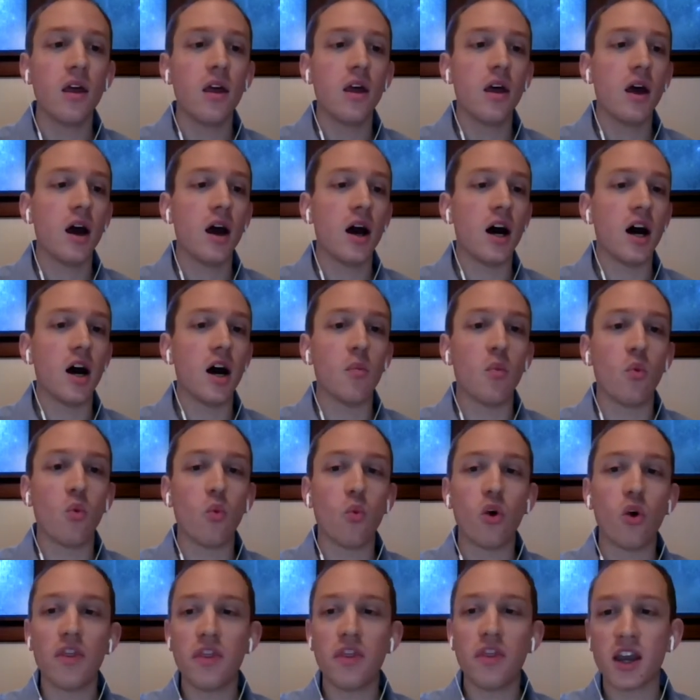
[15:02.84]

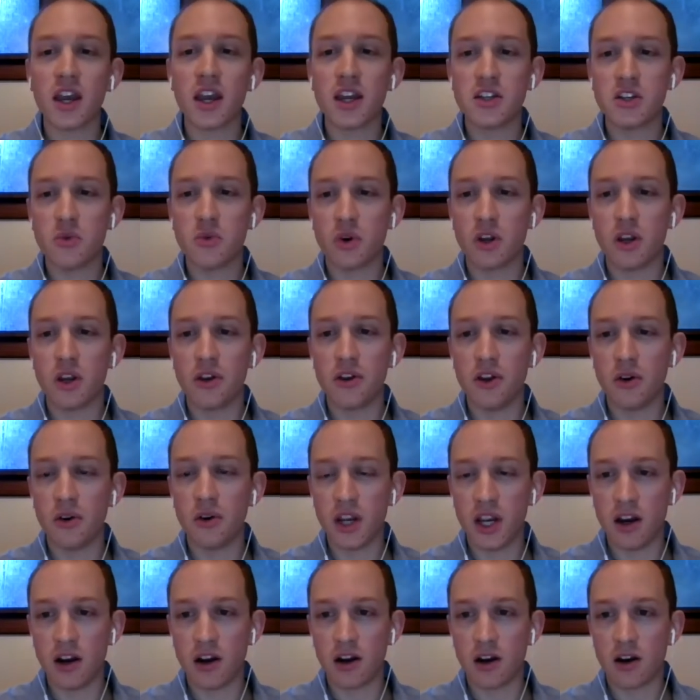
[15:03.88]
One thing I do want to note
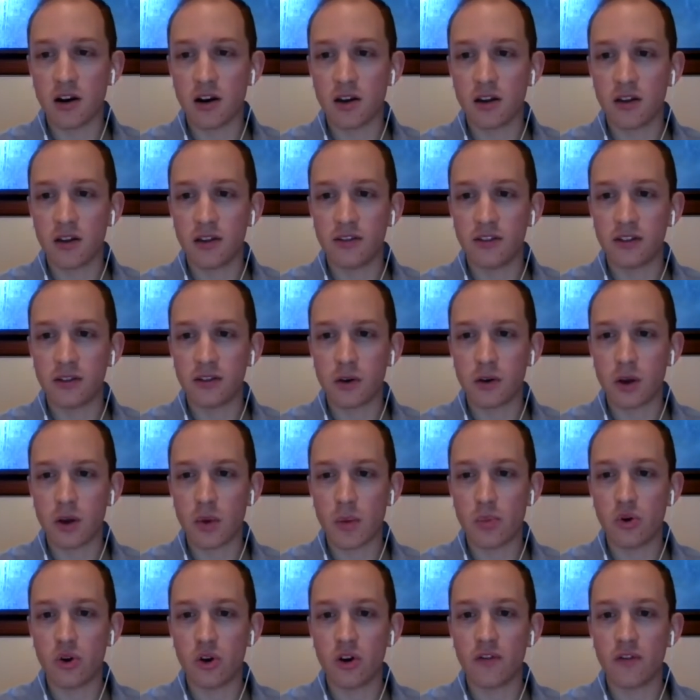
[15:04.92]
here, so I
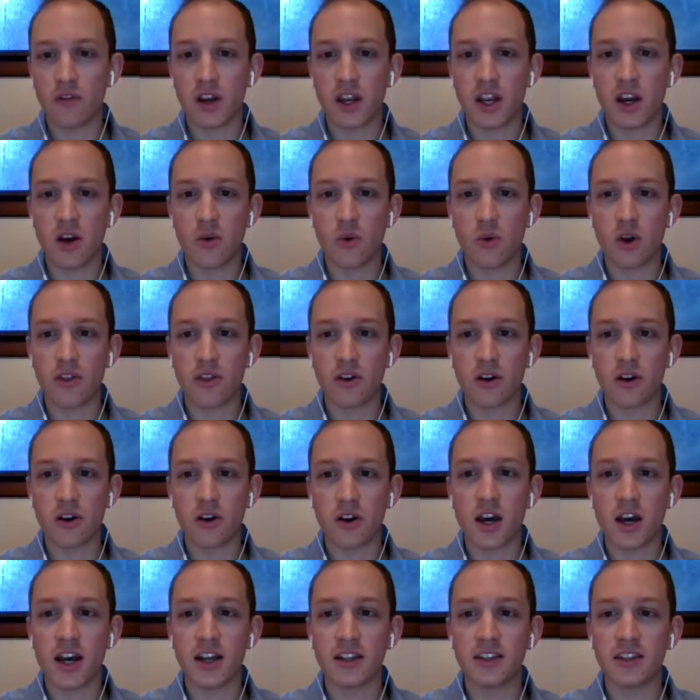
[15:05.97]
put over here whether or
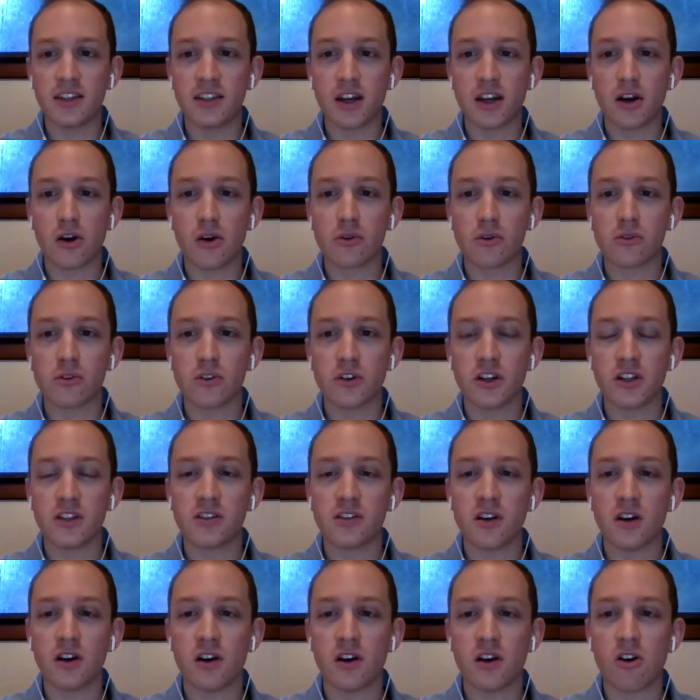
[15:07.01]
not
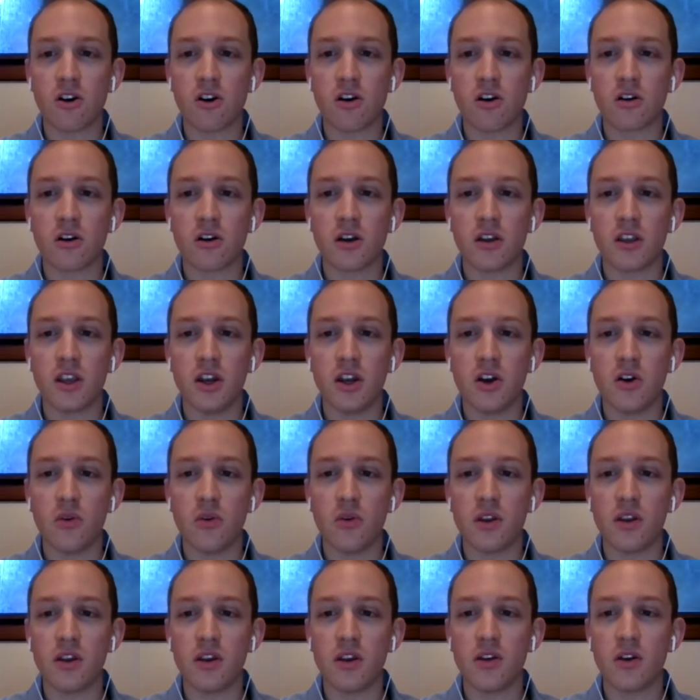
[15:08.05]
steroids are,
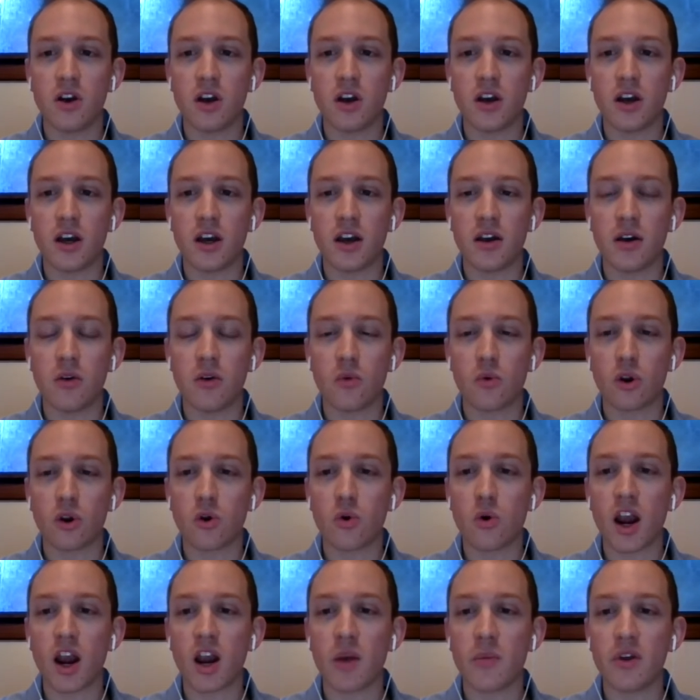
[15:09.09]
a
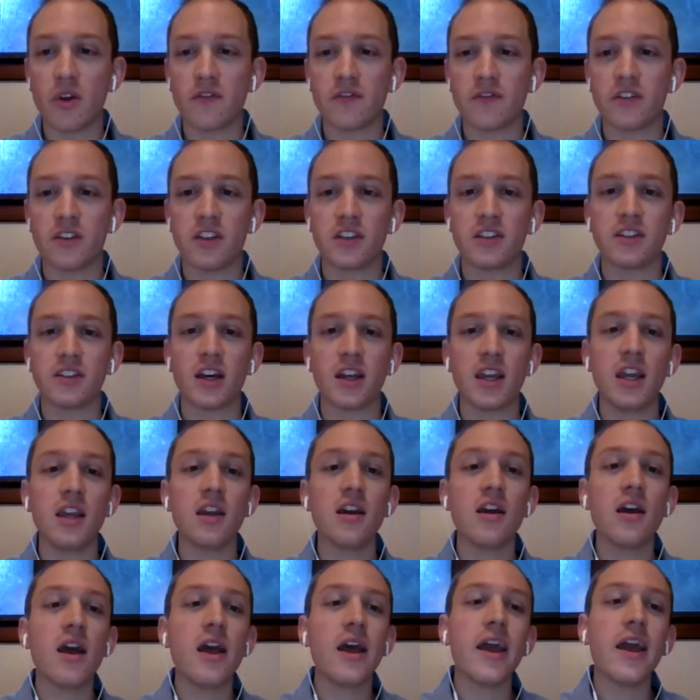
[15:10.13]
requirement for the
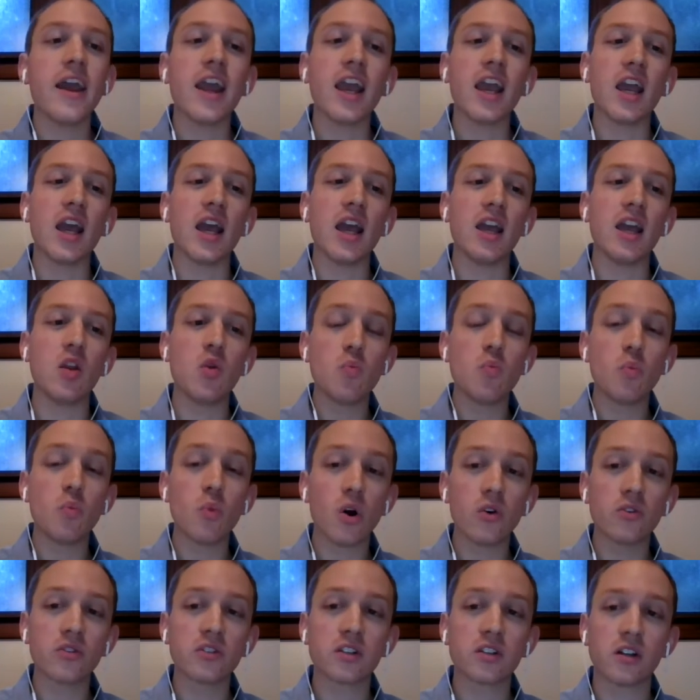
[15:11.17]
study. In
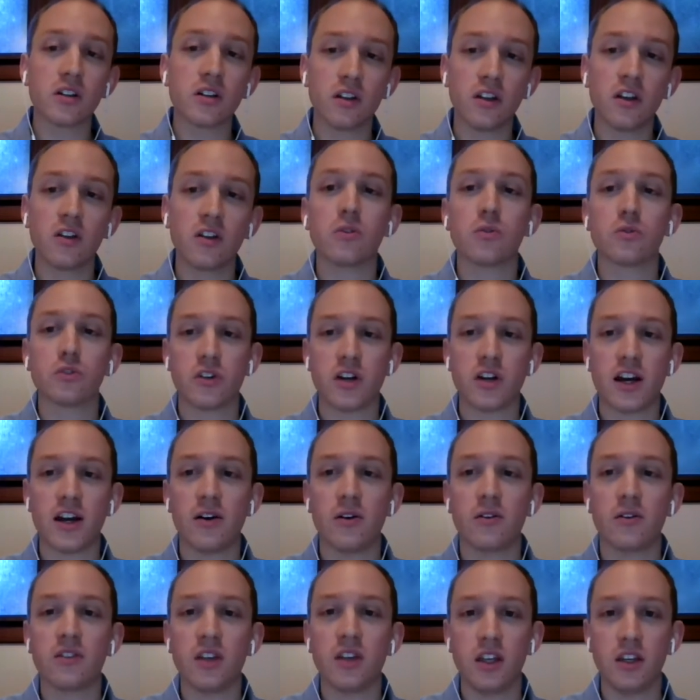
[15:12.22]
most clinical
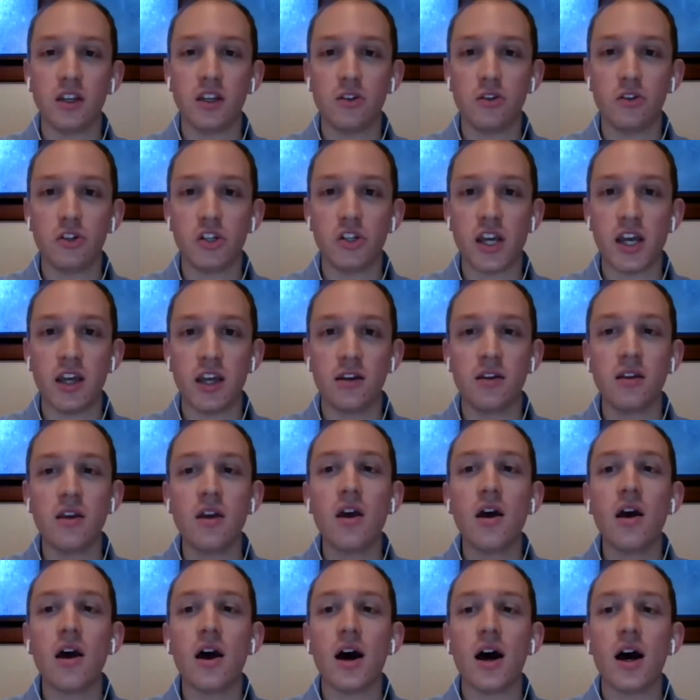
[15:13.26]
trials in Duchenne,
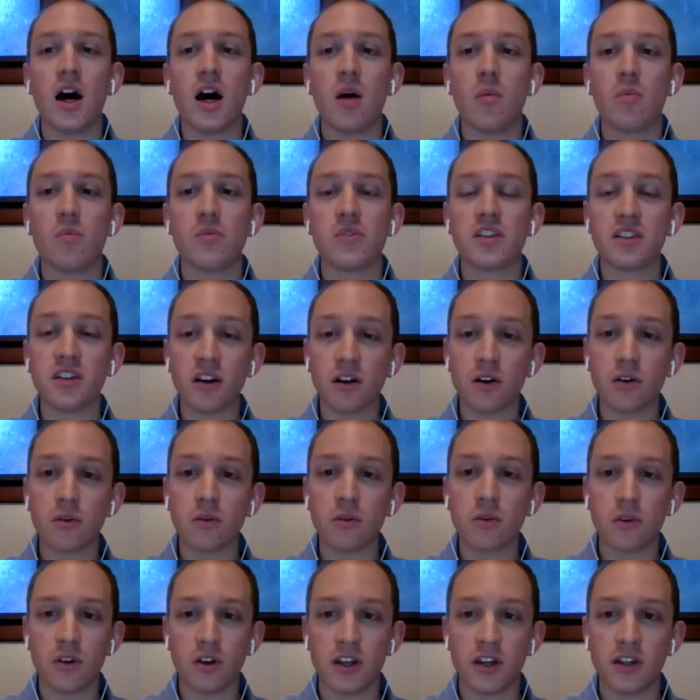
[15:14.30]

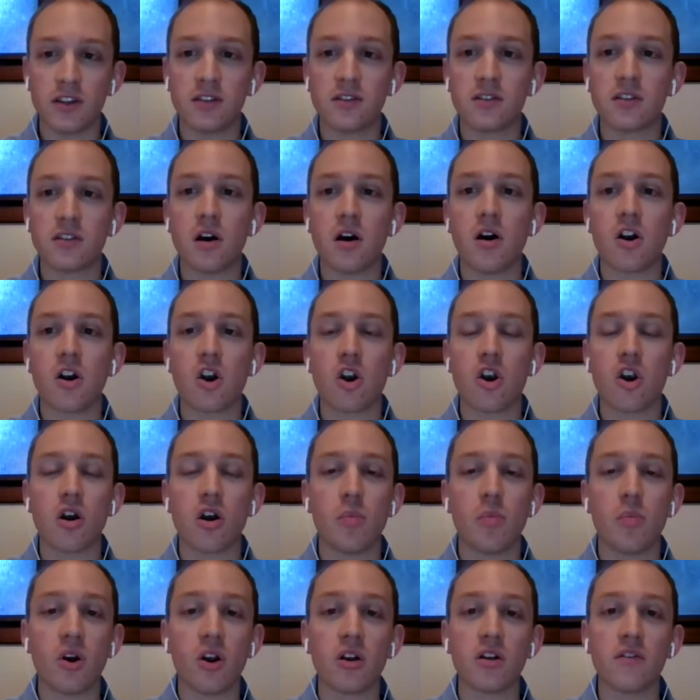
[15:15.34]
steroids are a
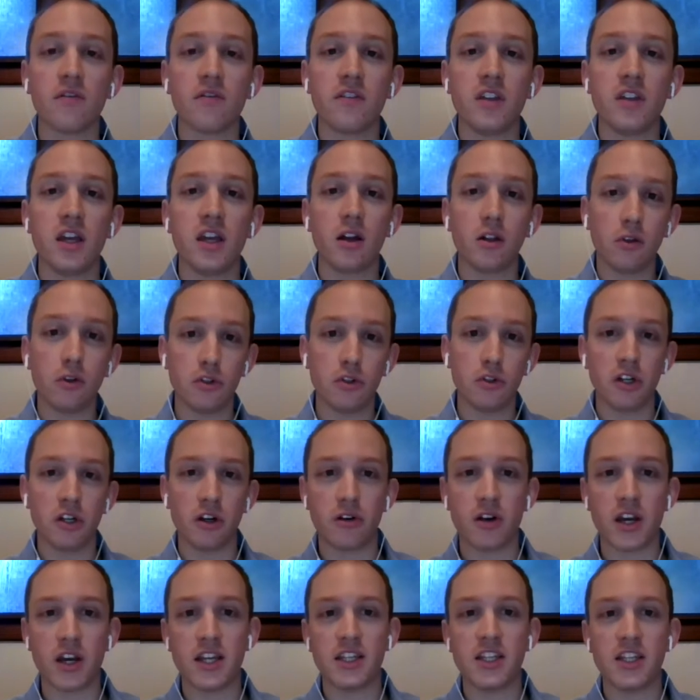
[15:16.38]
part of the inclusion
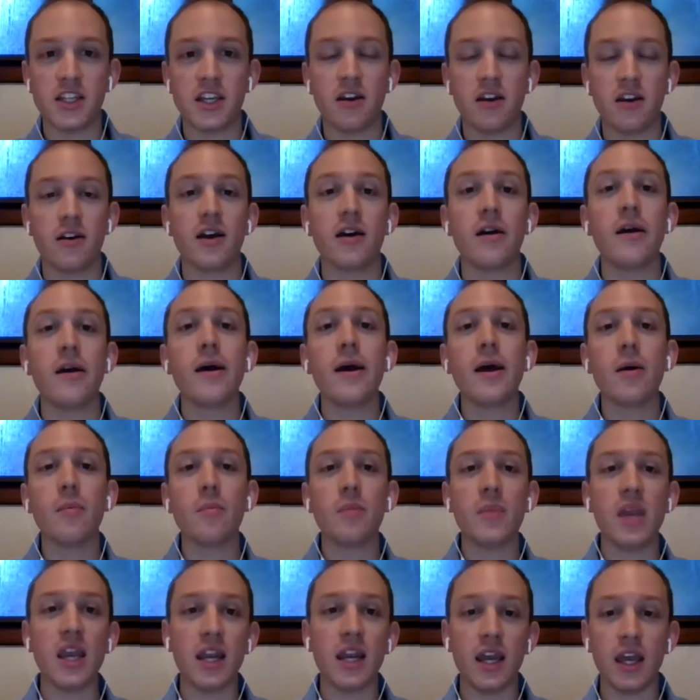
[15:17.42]
criteria,
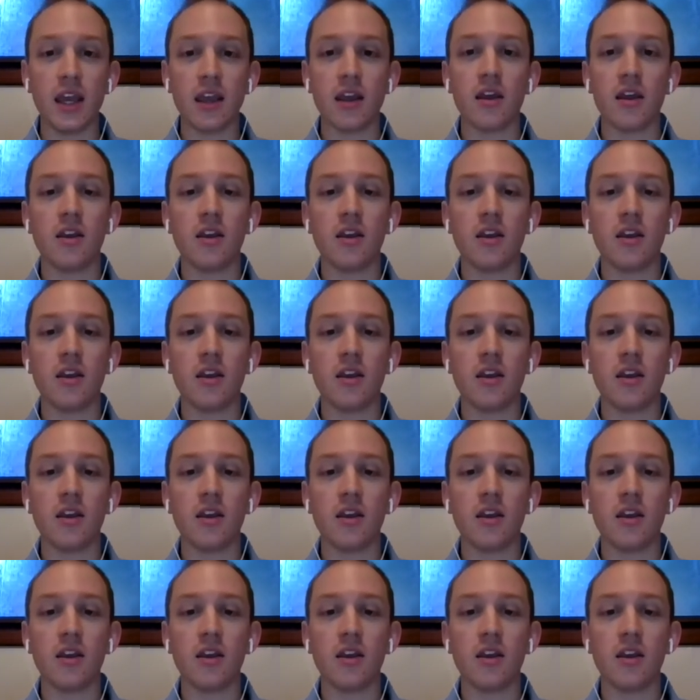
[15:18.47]
meaning